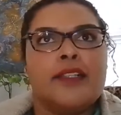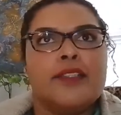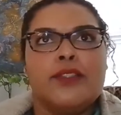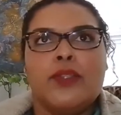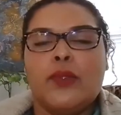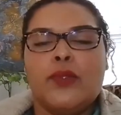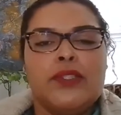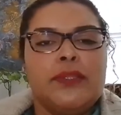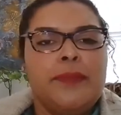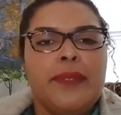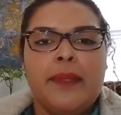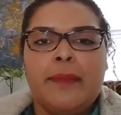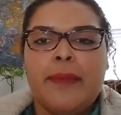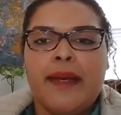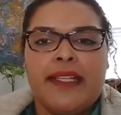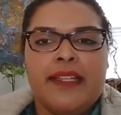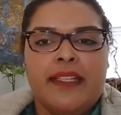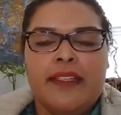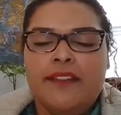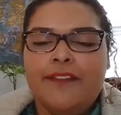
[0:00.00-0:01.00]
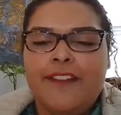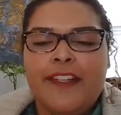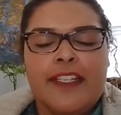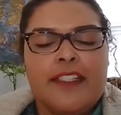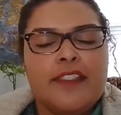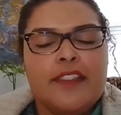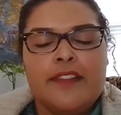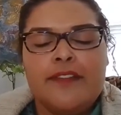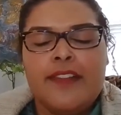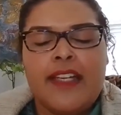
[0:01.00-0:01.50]
Talk to me about the
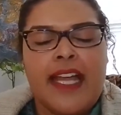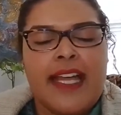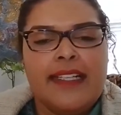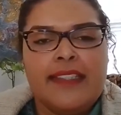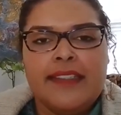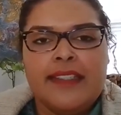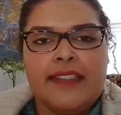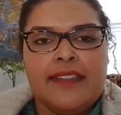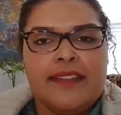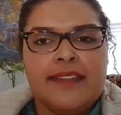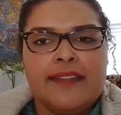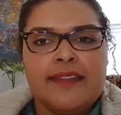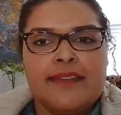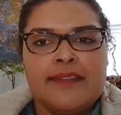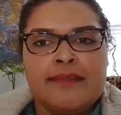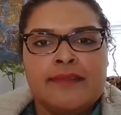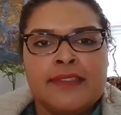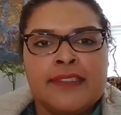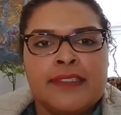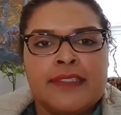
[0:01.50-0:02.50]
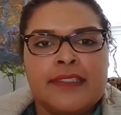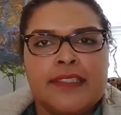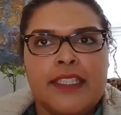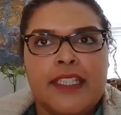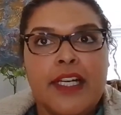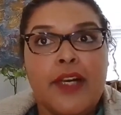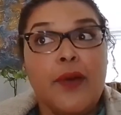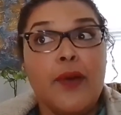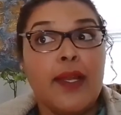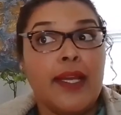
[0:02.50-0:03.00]
effects of lighting. You
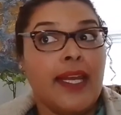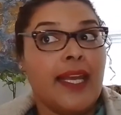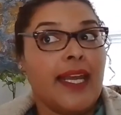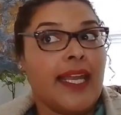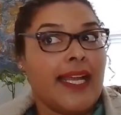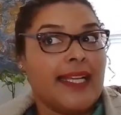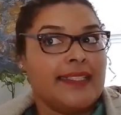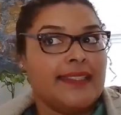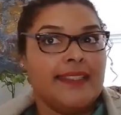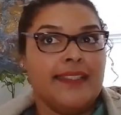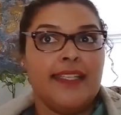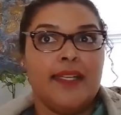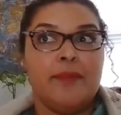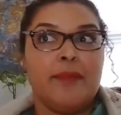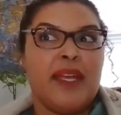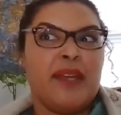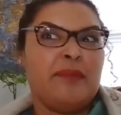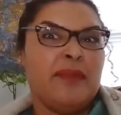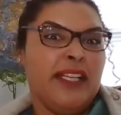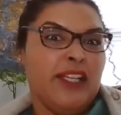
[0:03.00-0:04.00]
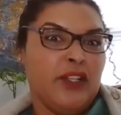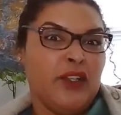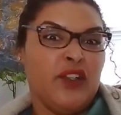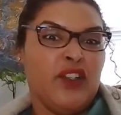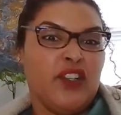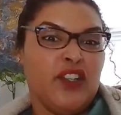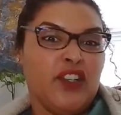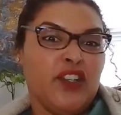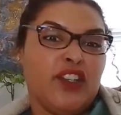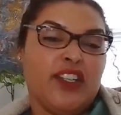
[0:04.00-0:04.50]
know, lighting can make me look
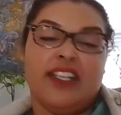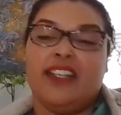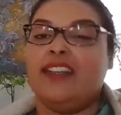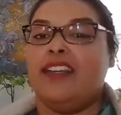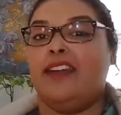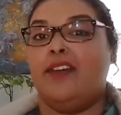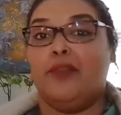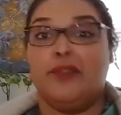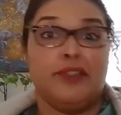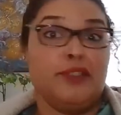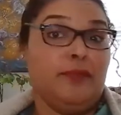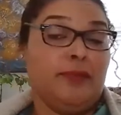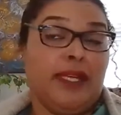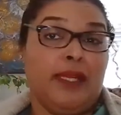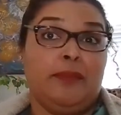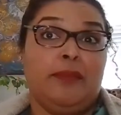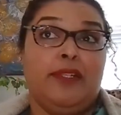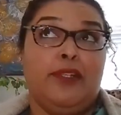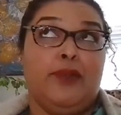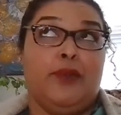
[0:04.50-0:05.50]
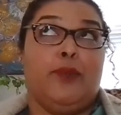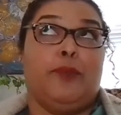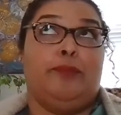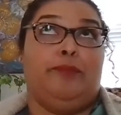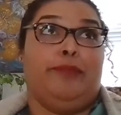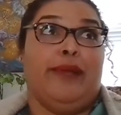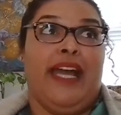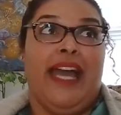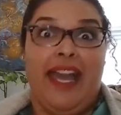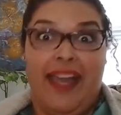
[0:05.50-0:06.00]
good. It can also make me look
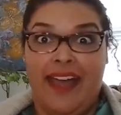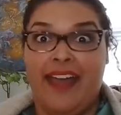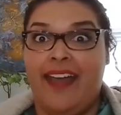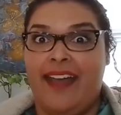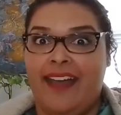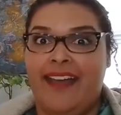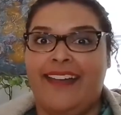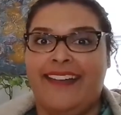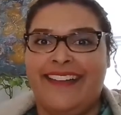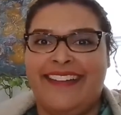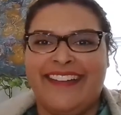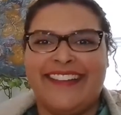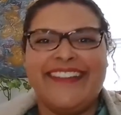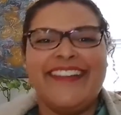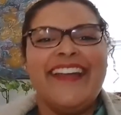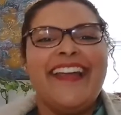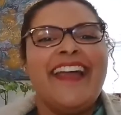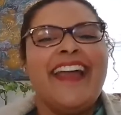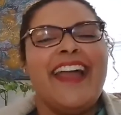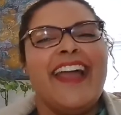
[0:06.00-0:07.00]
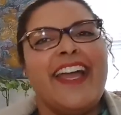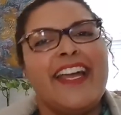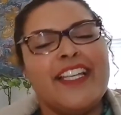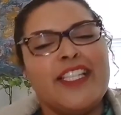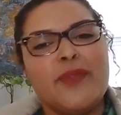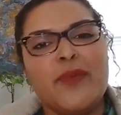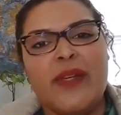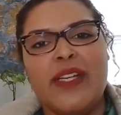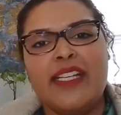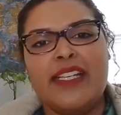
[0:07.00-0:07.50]
bad.
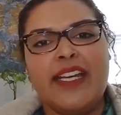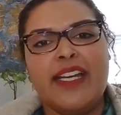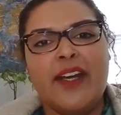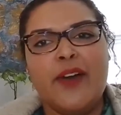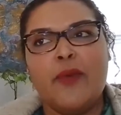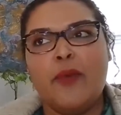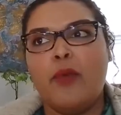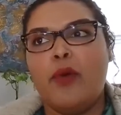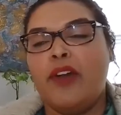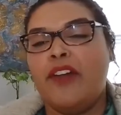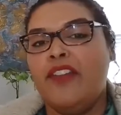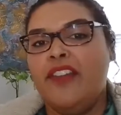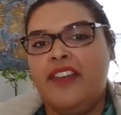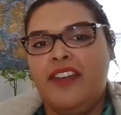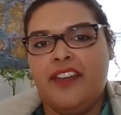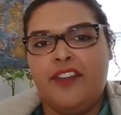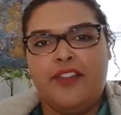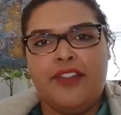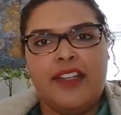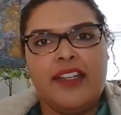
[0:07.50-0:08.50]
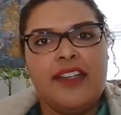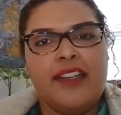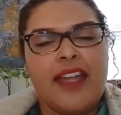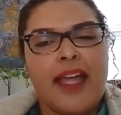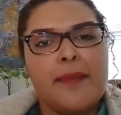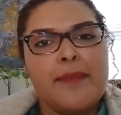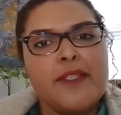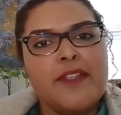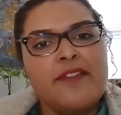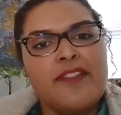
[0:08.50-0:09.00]
As we know, what are the different
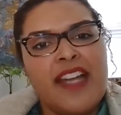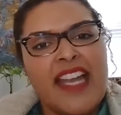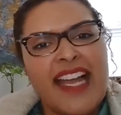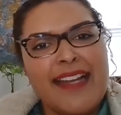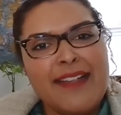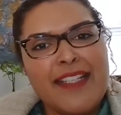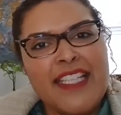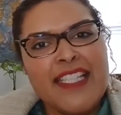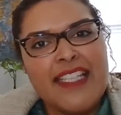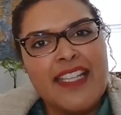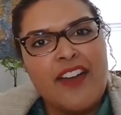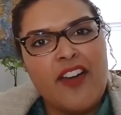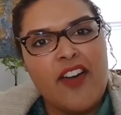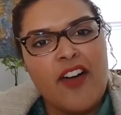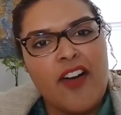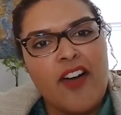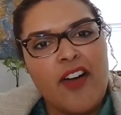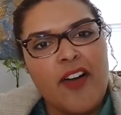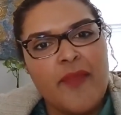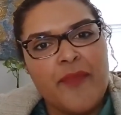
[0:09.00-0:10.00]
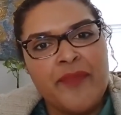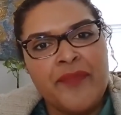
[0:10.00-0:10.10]
types of lights there are?